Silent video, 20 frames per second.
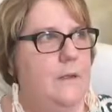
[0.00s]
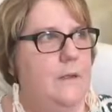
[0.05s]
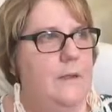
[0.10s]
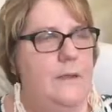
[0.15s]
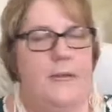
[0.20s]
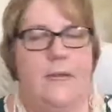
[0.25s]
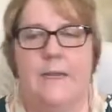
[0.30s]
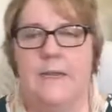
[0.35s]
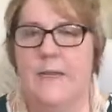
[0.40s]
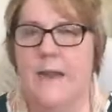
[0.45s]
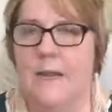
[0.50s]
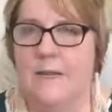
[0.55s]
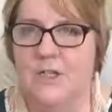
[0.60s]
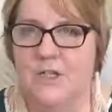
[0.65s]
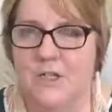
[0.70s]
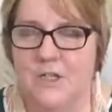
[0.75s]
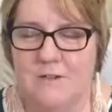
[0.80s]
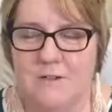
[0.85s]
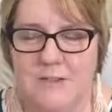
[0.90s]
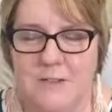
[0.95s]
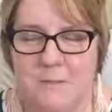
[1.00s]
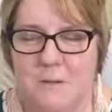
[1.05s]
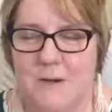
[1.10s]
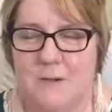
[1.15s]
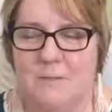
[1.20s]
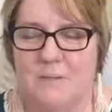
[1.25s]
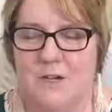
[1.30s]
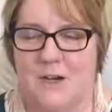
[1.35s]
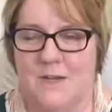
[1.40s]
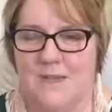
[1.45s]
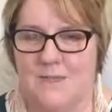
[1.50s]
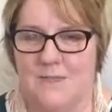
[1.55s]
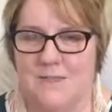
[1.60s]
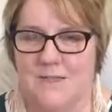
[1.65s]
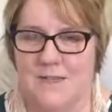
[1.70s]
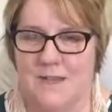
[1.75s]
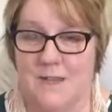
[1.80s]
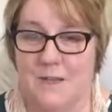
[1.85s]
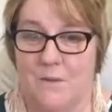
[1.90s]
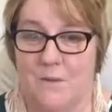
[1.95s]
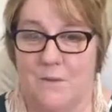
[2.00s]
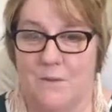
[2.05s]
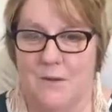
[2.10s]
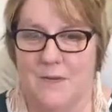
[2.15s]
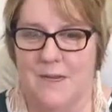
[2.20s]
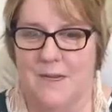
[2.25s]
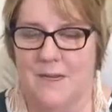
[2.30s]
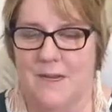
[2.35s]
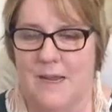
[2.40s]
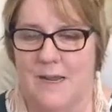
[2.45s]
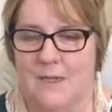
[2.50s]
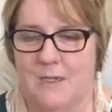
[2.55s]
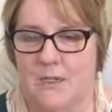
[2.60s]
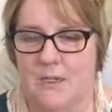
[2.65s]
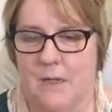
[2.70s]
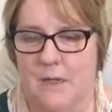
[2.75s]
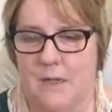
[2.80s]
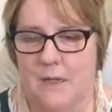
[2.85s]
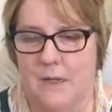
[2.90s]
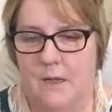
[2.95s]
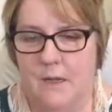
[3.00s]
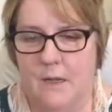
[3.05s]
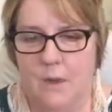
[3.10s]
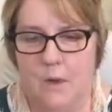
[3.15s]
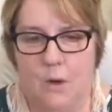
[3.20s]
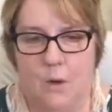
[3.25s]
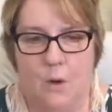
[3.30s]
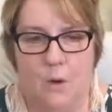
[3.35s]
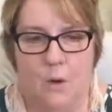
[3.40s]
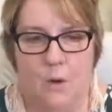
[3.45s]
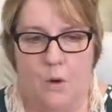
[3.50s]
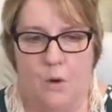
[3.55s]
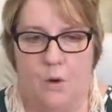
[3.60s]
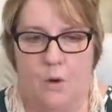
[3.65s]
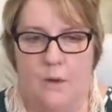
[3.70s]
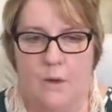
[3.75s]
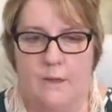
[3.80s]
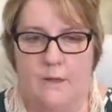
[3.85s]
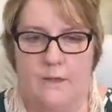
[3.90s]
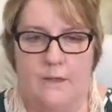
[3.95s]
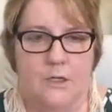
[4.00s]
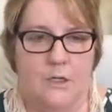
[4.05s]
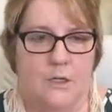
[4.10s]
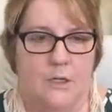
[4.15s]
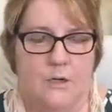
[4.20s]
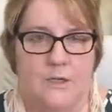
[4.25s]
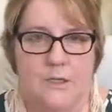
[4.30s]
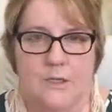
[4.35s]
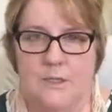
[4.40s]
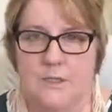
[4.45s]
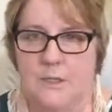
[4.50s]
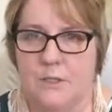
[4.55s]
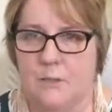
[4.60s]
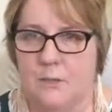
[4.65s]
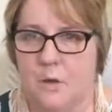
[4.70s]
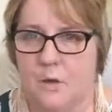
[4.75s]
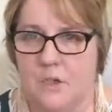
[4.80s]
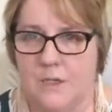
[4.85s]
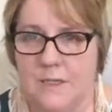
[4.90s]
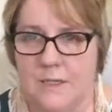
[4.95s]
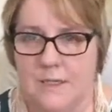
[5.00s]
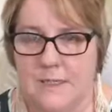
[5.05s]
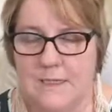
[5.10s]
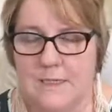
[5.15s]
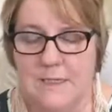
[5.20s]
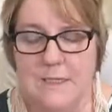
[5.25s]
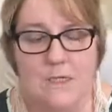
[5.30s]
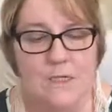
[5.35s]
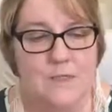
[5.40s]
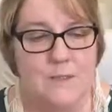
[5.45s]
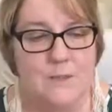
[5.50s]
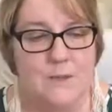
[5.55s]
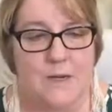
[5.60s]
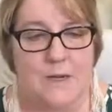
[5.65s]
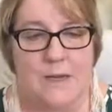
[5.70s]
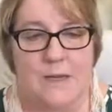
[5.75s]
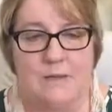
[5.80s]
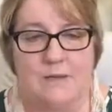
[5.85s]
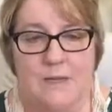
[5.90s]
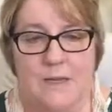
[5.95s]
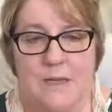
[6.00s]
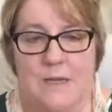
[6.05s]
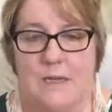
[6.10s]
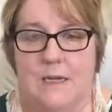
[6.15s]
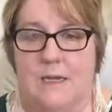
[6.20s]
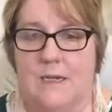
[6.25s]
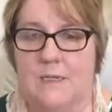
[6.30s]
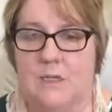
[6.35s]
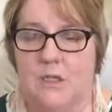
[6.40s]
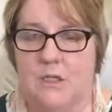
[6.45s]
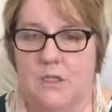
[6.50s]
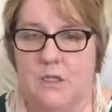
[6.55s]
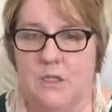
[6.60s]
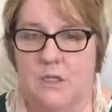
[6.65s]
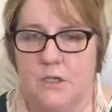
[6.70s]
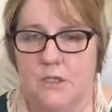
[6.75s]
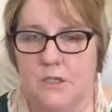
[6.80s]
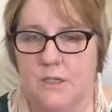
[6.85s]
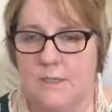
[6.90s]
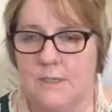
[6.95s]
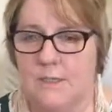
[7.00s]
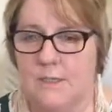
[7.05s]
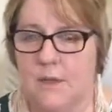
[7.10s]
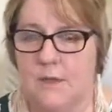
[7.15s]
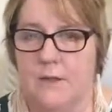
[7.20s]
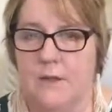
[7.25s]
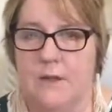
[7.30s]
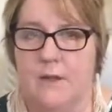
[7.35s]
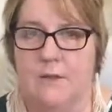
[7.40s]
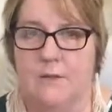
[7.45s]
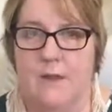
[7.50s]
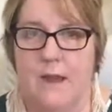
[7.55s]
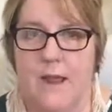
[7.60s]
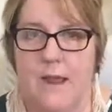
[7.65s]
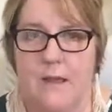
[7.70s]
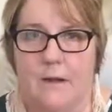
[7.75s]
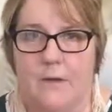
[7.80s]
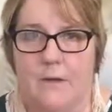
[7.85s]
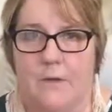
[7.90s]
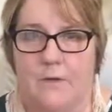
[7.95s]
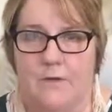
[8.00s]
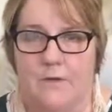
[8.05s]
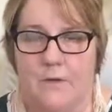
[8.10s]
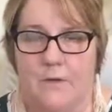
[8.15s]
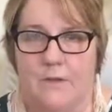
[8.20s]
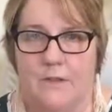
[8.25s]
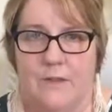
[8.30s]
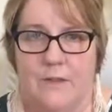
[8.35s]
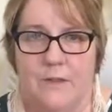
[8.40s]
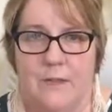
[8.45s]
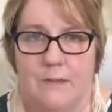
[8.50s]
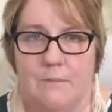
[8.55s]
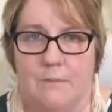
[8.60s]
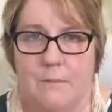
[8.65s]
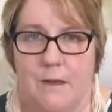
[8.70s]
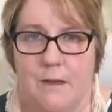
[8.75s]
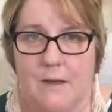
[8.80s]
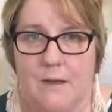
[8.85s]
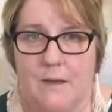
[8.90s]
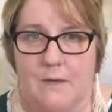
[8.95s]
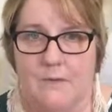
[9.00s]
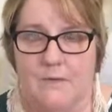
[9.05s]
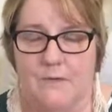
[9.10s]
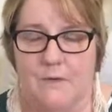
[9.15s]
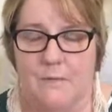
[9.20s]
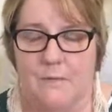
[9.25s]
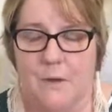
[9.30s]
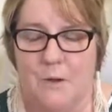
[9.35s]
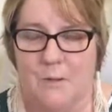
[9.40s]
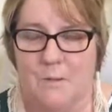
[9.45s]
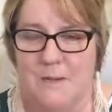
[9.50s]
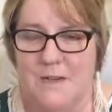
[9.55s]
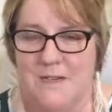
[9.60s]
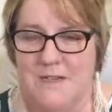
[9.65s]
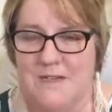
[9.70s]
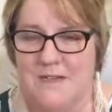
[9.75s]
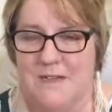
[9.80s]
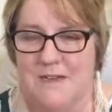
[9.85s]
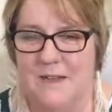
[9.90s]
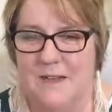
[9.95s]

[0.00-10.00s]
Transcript: nature is what I'm trying to say, a walk in nature, or, you know, just washing the dishes, whatever you need to do, just so that you're out of your thinking mind for a moment,